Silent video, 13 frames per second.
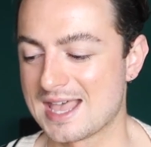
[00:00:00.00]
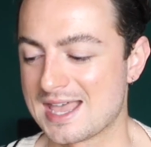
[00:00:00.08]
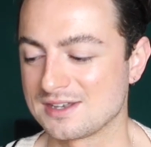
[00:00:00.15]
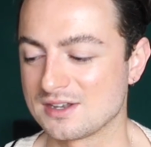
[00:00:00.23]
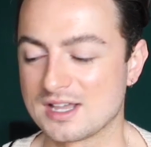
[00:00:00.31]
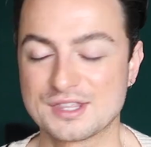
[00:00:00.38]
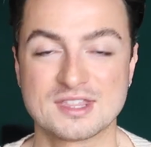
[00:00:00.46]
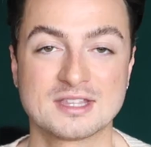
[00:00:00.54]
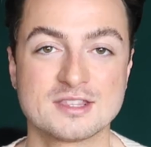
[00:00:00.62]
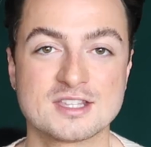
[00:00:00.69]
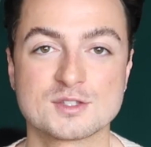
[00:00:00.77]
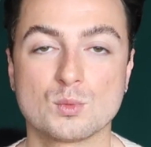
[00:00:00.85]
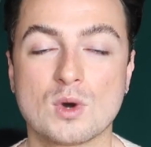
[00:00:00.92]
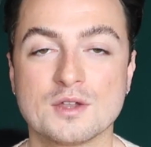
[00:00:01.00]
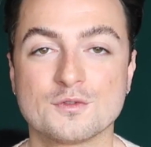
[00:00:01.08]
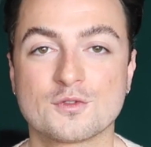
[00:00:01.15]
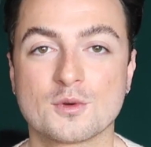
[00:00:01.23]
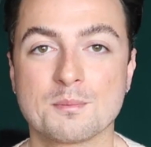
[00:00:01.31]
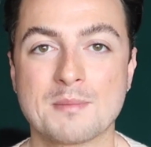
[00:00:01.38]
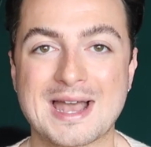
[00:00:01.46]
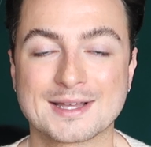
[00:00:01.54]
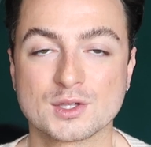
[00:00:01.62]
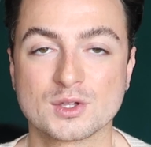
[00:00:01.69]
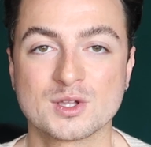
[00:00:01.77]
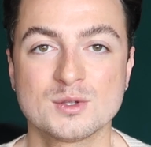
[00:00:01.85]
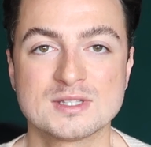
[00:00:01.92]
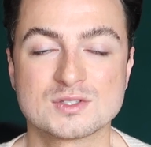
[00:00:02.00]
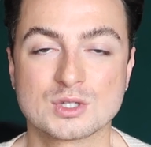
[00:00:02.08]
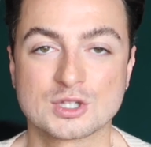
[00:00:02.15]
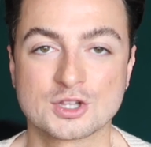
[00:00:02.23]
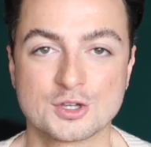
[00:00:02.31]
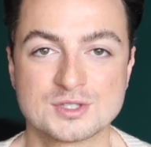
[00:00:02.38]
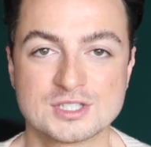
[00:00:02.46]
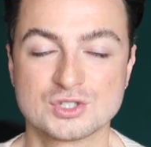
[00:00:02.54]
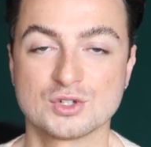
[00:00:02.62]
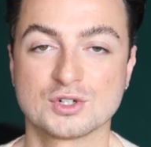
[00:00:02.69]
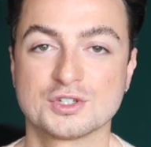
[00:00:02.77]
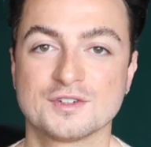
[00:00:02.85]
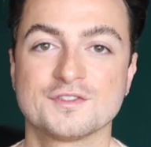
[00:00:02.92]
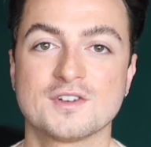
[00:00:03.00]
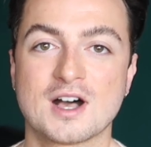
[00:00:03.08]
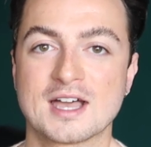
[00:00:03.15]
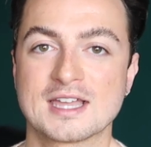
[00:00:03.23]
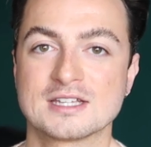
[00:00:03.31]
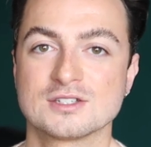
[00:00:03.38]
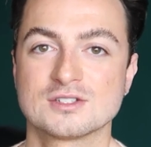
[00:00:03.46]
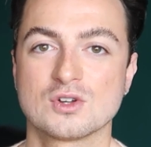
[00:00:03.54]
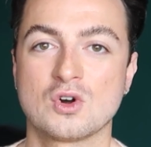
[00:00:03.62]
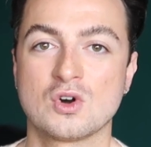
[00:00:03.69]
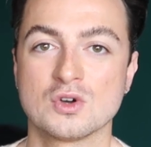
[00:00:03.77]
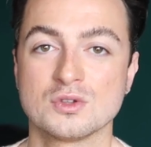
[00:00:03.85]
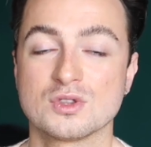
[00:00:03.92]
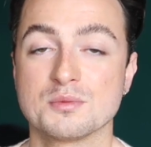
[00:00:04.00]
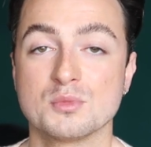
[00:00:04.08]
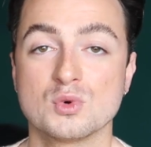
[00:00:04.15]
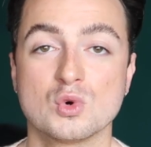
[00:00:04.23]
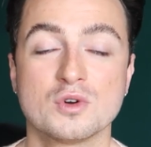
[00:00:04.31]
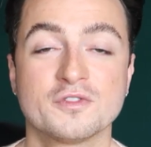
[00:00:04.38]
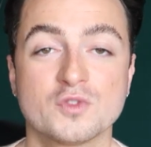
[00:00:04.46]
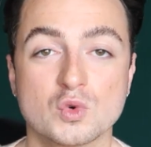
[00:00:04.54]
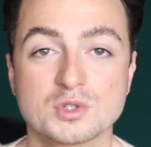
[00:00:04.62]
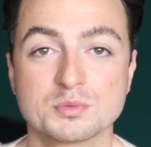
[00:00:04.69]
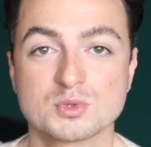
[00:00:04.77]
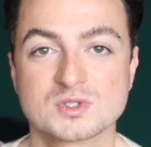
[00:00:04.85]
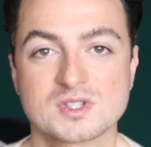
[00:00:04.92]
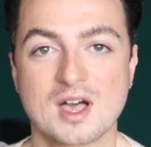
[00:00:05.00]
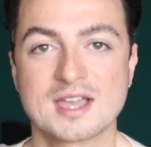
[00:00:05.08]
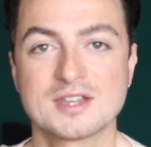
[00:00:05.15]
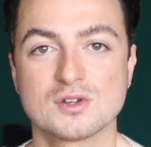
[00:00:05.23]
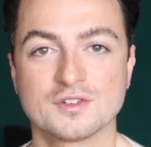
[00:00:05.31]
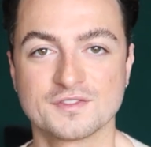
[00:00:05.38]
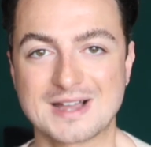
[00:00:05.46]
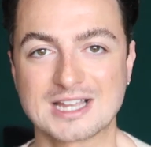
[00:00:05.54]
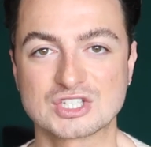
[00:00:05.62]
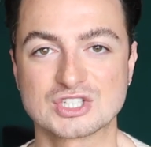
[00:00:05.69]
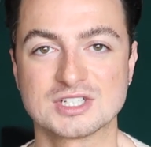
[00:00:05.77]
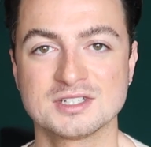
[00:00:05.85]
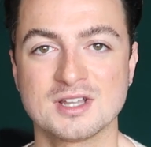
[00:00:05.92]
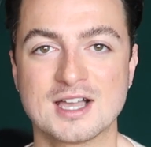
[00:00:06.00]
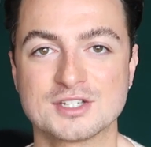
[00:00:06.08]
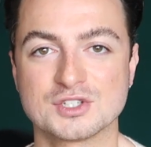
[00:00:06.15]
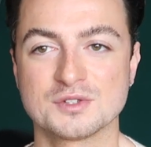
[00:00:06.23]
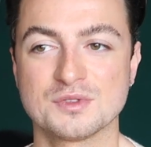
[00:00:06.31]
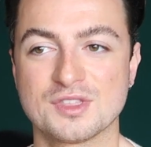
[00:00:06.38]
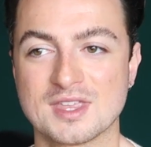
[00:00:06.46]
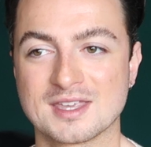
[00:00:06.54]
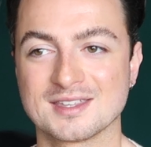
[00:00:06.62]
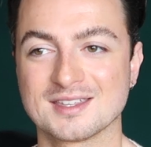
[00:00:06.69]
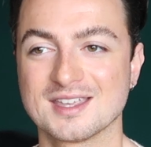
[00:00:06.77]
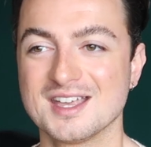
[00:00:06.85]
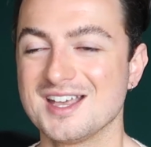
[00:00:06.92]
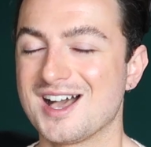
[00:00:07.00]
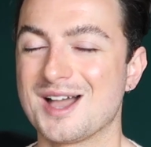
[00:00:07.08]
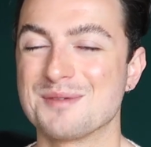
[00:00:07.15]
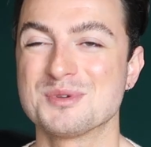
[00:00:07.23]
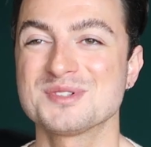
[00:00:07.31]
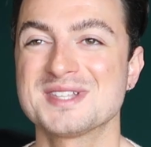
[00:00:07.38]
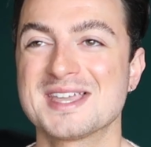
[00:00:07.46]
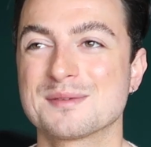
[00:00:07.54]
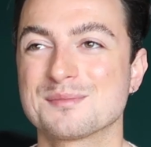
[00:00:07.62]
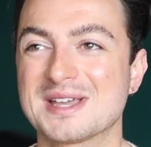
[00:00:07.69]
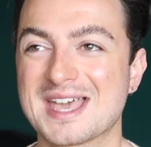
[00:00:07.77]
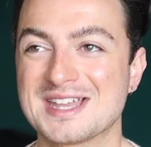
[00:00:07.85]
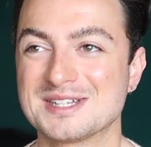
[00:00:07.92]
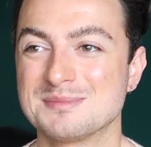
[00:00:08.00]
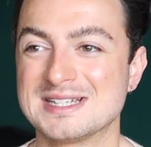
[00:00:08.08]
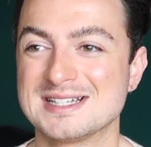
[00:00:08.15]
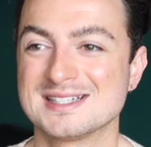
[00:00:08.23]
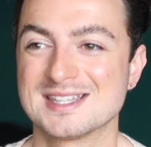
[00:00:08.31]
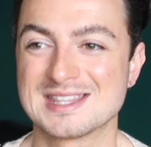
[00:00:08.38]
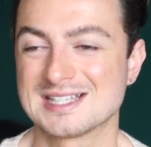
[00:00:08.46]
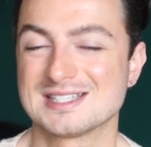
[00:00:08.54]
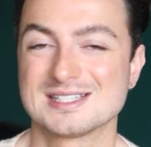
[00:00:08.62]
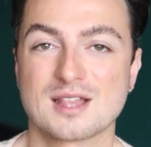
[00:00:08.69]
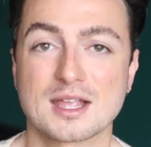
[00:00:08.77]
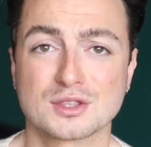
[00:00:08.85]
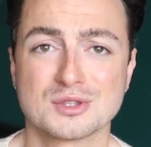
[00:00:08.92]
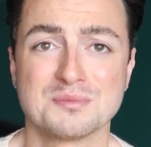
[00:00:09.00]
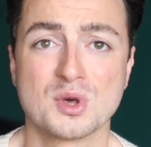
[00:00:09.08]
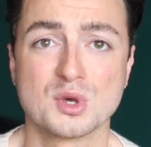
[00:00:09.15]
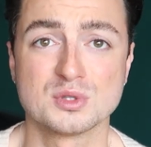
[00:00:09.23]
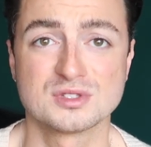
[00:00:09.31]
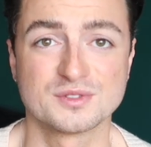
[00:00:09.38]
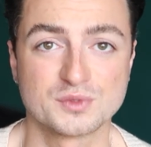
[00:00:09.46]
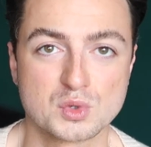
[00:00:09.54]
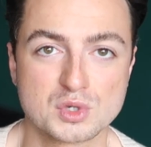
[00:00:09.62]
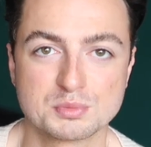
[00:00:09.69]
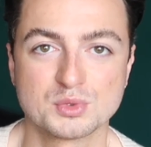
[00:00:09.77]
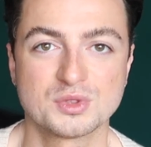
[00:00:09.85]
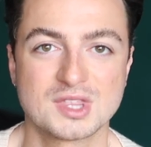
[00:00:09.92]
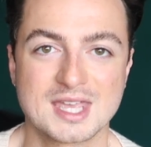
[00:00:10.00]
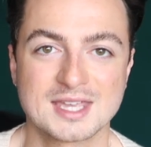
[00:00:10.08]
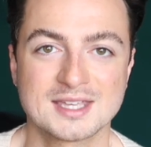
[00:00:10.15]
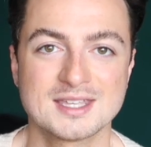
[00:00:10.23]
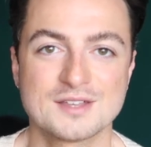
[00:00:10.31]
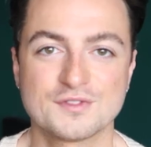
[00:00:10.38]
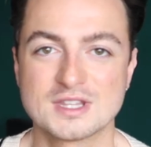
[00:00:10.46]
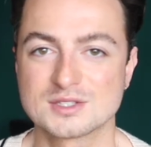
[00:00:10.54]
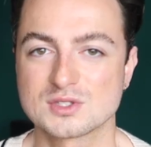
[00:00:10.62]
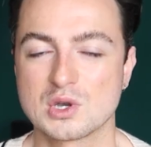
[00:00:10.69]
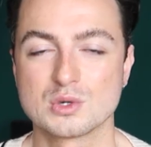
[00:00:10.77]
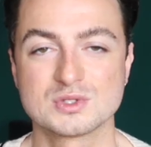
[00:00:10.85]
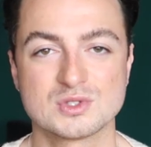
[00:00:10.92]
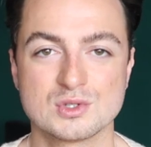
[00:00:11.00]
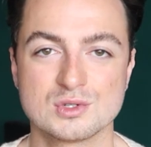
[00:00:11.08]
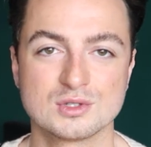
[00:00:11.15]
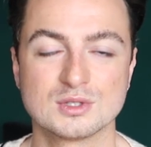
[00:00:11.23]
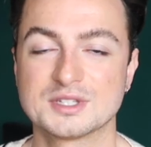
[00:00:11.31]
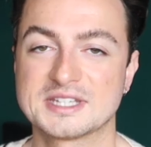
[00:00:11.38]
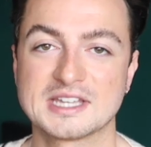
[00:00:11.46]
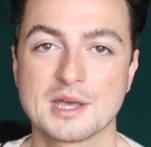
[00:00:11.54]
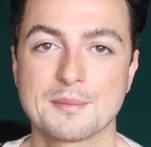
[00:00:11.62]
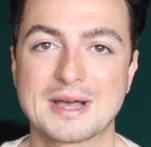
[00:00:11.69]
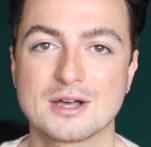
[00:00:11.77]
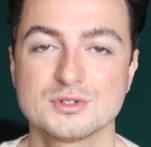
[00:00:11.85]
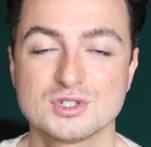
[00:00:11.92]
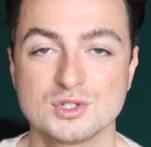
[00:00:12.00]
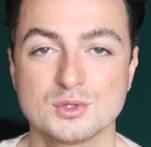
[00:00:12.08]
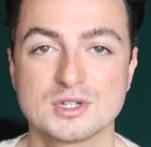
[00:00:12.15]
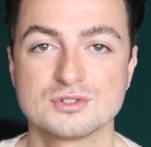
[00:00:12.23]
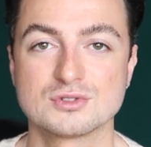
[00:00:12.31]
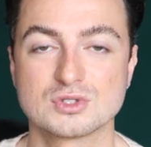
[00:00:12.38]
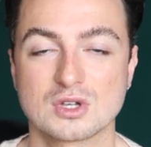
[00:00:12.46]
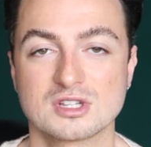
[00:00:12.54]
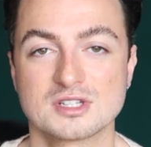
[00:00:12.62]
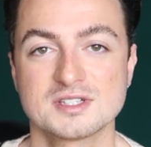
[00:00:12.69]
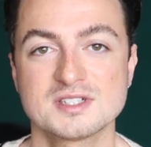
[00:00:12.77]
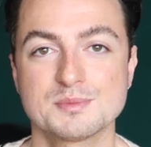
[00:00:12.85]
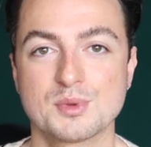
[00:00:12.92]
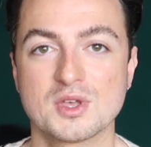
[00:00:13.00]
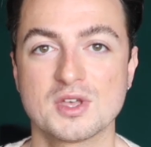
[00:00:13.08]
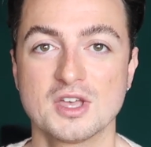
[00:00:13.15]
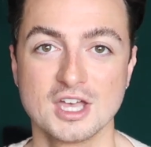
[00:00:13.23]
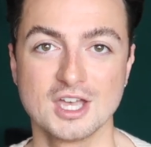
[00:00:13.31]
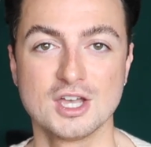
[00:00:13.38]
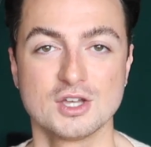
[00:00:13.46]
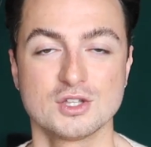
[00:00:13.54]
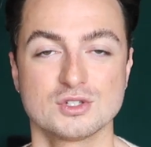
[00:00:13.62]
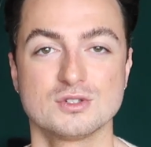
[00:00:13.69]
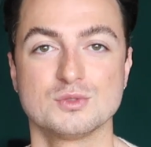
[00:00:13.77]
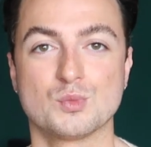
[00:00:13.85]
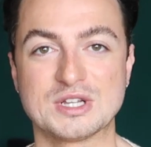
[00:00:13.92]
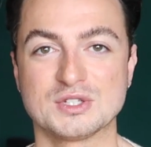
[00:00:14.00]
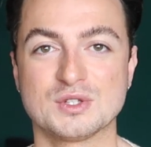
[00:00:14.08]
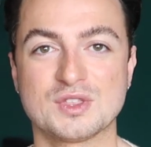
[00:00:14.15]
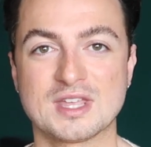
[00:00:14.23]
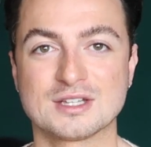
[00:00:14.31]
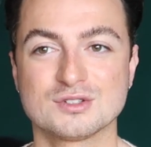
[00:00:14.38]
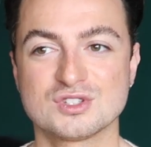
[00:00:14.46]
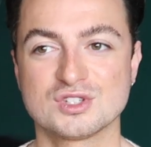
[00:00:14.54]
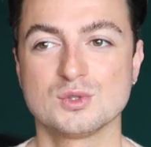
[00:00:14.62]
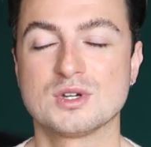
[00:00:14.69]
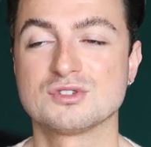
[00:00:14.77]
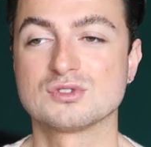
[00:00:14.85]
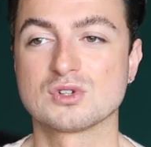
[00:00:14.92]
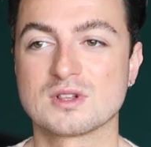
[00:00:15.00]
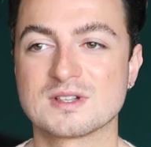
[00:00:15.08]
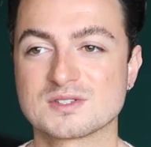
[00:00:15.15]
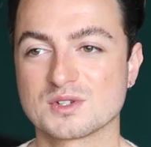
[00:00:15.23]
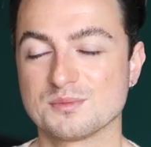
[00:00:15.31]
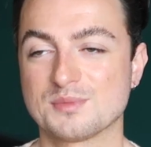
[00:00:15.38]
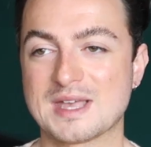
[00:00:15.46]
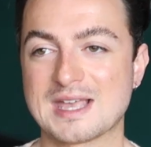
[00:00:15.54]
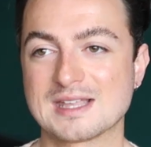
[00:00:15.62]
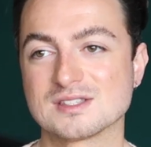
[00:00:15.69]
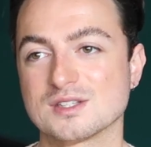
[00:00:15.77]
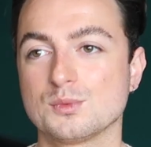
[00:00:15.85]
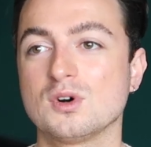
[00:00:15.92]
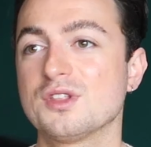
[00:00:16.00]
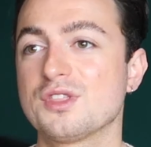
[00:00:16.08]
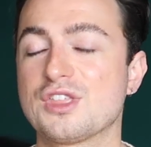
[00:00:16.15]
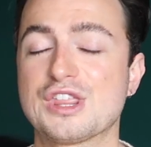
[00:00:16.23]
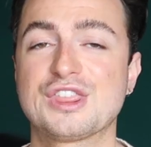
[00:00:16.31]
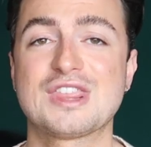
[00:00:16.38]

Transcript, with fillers: And I think this one from Mango is the closest you're going to find on the more affordable side of fashion. I don't think, I'm not saying by any means that this is like the most affordable thing. For this whole suit, you're looking at about $200, but when you think $200 compared to what the